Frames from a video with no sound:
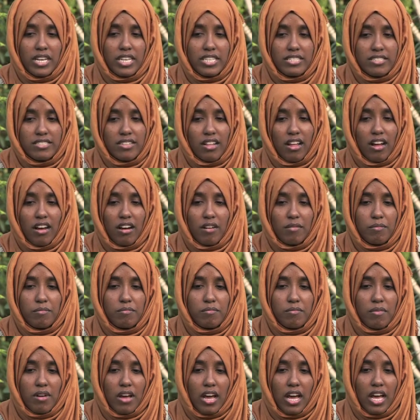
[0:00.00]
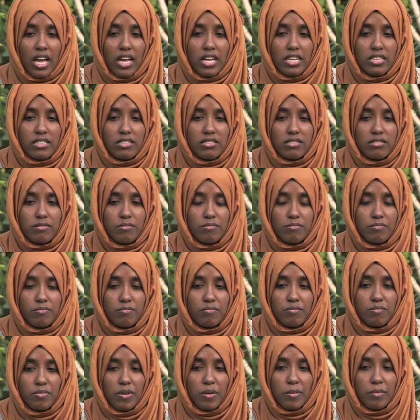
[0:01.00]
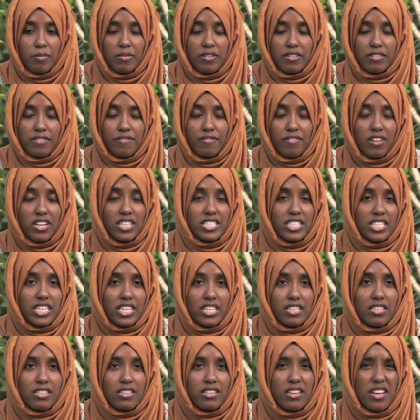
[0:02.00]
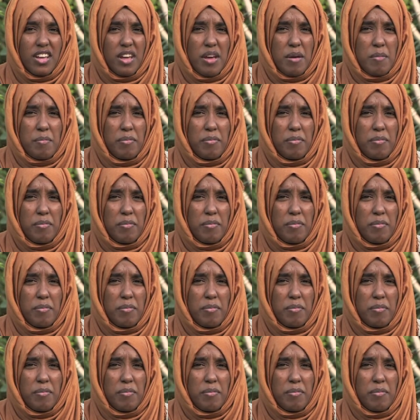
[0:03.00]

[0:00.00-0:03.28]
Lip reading: Islam, and probably the flooding,